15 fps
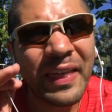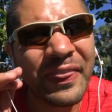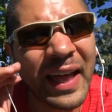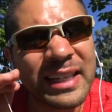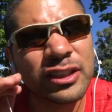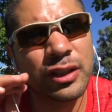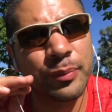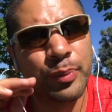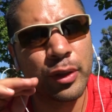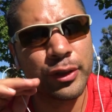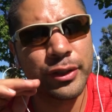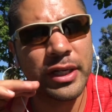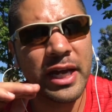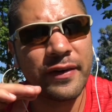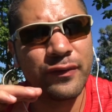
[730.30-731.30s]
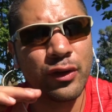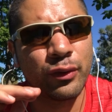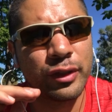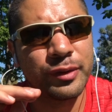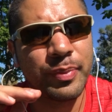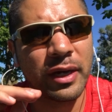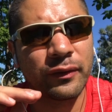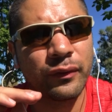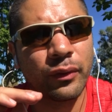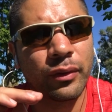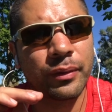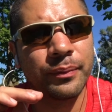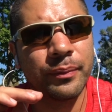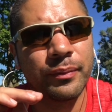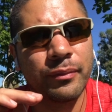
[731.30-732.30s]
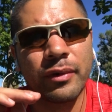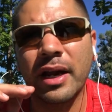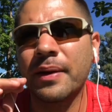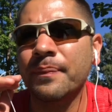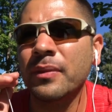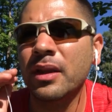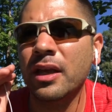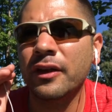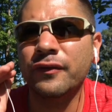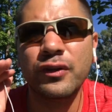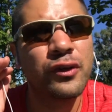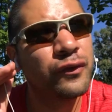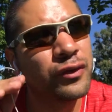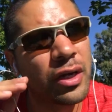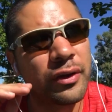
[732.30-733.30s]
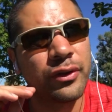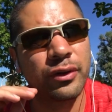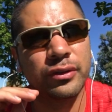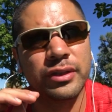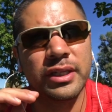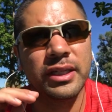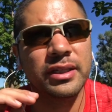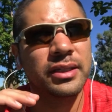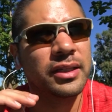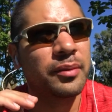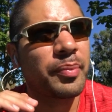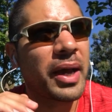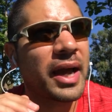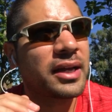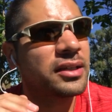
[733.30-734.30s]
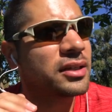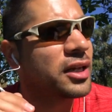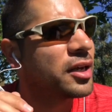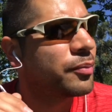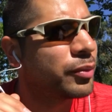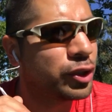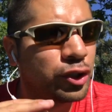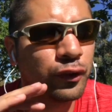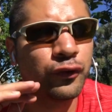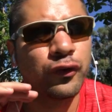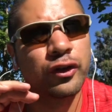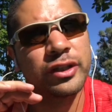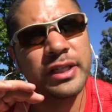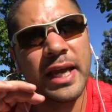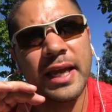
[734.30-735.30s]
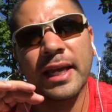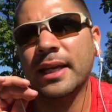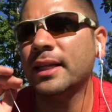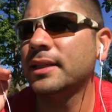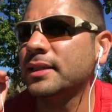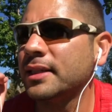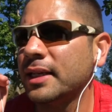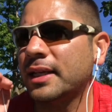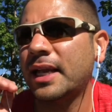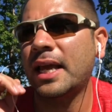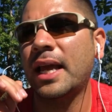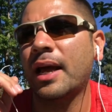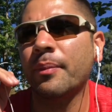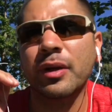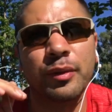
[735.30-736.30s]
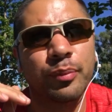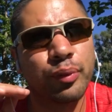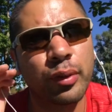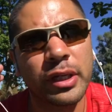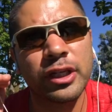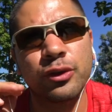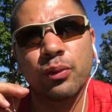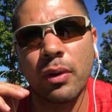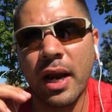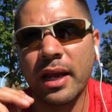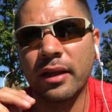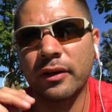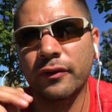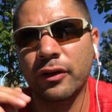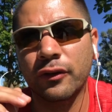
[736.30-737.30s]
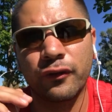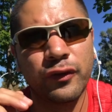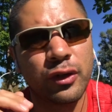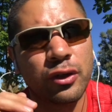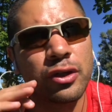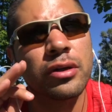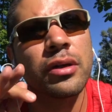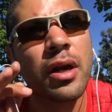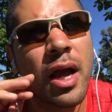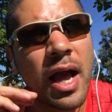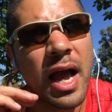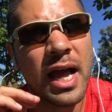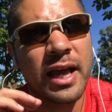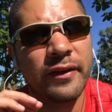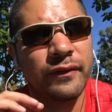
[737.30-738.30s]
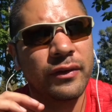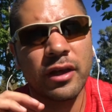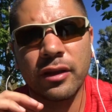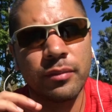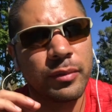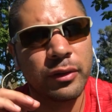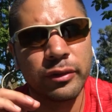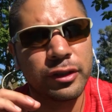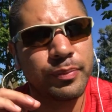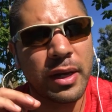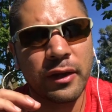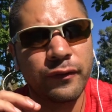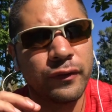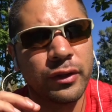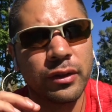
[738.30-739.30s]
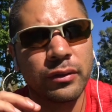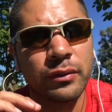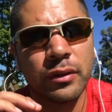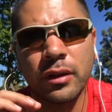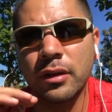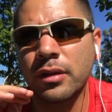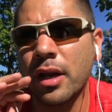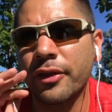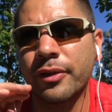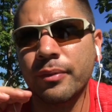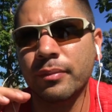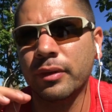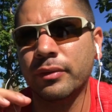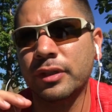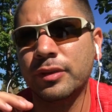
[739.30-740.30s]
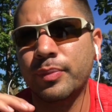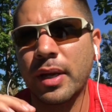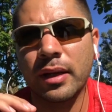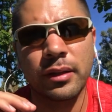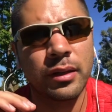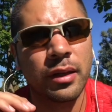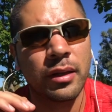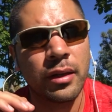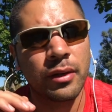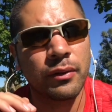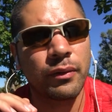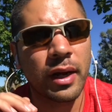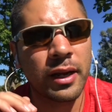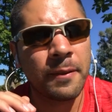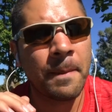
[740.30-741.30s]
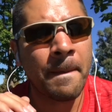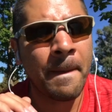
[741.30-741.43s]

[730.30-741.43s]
that's the person I have no respect for, right? If you've done those things in the past, but you've forsaken it and saying, hey, I'm going to preach right in the future, I have nothing but respect for you. Nothing but respect right?